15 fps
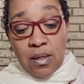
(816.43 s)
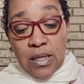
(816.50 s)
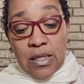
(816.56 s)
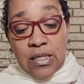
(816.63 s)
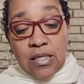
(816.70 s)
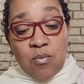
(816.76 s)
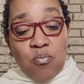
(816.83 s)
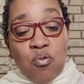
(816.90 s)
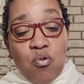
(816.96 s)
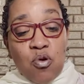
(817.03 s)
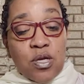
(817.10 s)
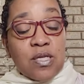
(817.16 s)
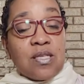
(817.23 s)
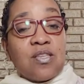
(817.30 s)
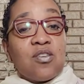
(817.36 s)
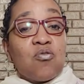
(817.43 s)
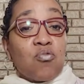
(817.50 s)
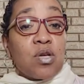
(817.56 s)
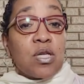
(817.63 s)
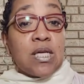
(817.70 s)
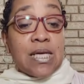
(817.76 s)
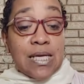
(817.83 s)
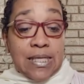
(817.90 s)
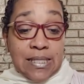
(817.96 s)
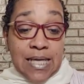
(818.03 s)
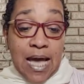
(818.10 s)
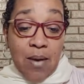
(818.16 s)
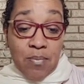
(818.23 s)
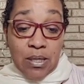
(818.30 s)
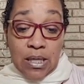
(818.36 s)
it's important to really
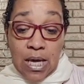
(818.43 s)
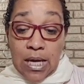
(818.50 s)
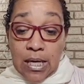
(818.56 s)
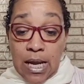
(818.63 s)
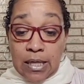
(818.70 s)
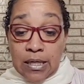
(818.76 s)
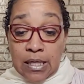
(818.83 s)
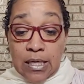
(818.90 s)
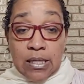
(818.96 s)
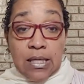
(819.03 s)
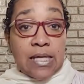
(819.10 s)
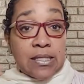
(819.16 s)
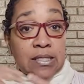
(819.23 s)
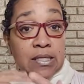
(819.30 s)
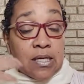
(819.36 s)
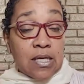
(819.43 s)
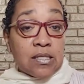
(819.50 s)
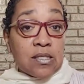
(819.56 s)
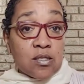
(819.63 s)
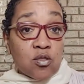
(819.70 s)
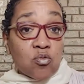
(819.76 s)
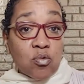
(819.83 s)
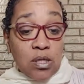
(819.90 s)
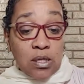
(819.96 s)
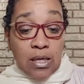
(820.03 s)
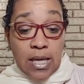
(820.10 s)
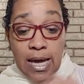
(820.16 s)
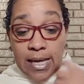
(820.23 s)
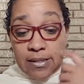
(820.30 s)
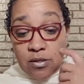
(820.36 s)
examine that. And I think that's in essence what the
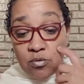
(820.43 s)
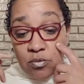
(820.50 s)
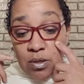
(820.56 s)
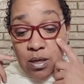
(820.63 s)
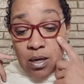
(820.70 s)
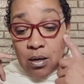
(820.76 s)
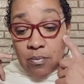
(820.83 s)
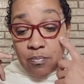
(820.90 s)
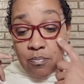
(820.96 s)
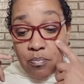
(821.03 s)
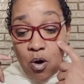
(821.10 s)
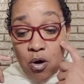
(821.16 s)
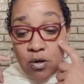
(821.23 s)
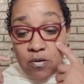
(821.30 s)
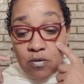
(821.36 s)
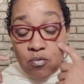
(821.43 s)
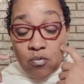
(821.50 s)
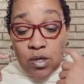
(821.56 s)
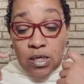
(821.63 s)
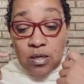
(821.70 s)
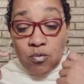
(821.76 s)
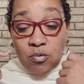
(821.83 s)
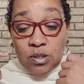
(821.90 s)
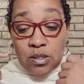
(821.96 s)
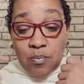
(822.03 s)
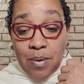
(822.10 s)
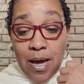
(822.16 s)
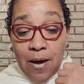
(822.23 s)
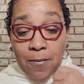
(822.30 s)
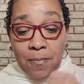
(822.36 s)
last um, part of the reading was
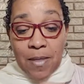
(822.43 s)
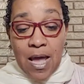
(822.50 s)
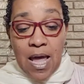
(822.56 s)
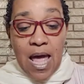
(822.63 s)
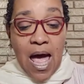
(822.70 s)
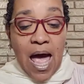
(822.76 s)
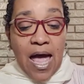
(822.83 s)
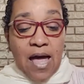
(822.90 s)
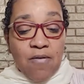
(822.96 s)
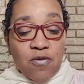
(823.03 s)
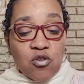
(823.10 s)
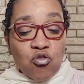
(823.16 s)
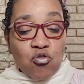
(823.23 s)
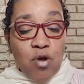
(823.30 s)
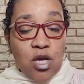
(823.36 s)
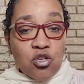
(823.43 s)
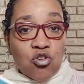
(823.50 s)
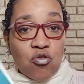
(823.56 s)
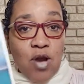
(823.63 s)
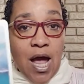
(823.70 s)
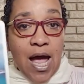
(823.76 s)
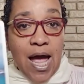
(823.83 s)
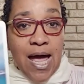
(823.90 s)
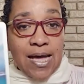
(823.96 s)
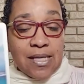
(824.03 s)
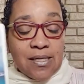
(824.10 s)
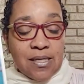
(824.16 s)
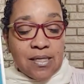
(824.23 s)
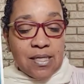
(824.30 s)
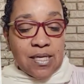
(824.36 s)
about. I have a treasure
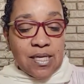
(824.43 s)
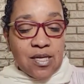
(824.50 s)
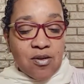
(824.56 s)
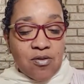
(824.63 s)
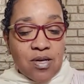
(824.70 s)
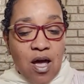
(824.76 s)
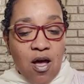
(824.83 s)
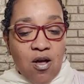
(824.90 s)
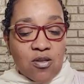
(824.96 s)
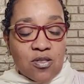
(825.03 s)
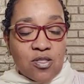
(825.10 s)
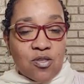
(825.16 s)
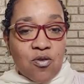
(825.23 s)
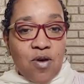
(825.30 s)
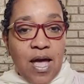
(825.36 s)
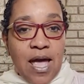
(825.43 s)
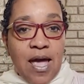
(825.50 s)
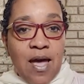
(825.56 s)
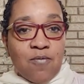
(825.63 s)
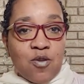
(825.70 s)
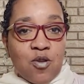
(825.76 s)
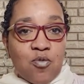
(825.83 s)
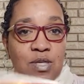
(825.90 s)
island here, and I also have you